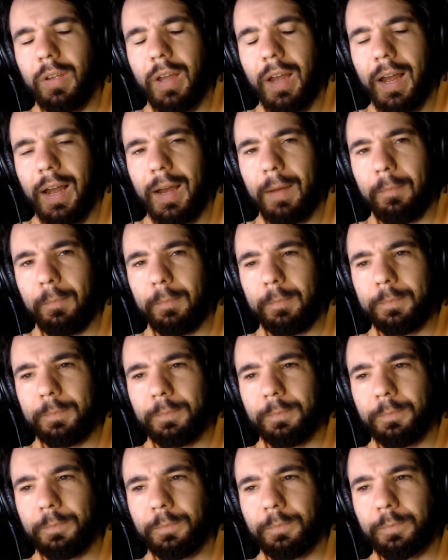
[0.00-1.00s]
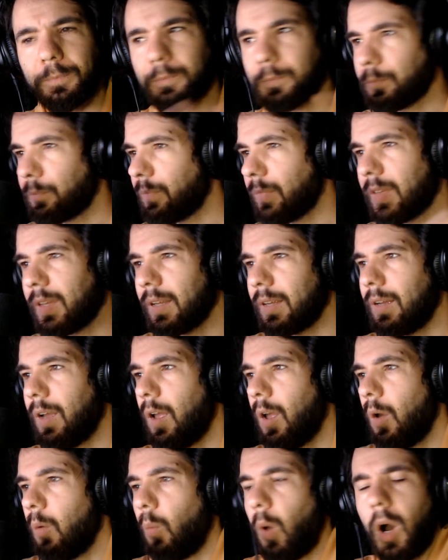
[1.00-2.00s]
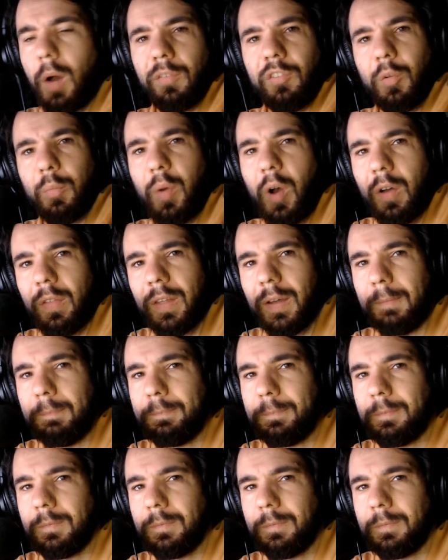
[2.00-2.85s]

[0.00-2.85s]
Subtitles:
Why would you bother?